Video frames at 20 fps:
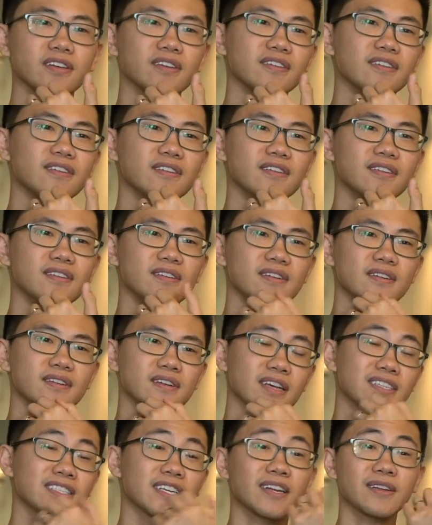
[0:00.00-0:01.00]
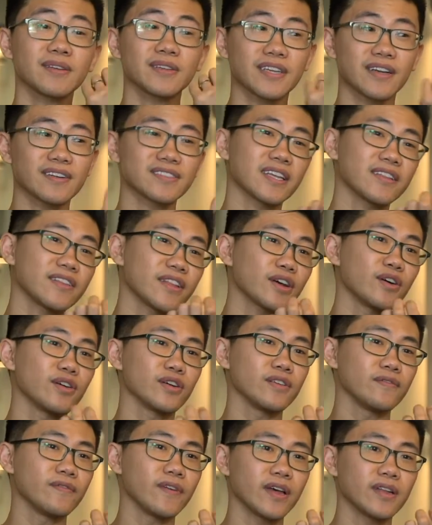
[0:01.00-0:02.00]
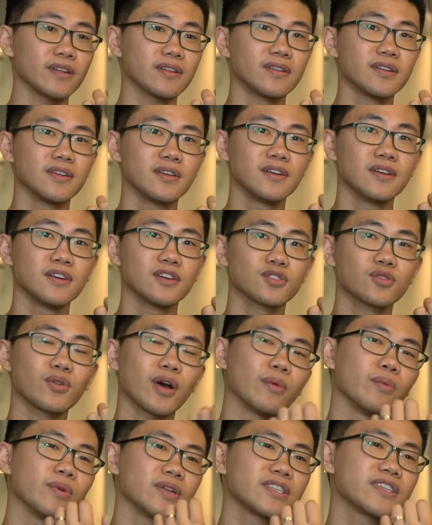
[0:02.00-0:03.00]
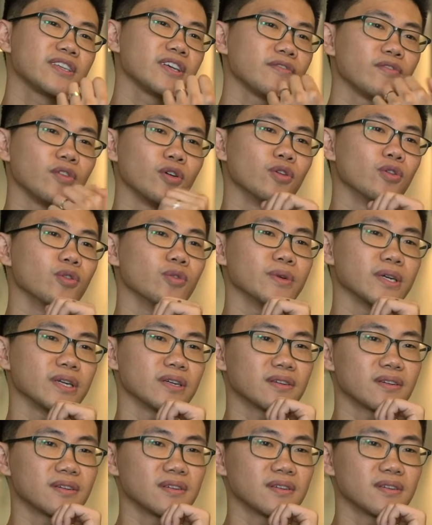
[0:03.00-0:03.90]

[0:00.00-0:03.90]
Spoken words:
And sometimes Sunday got event, so I won't see her for a whole week.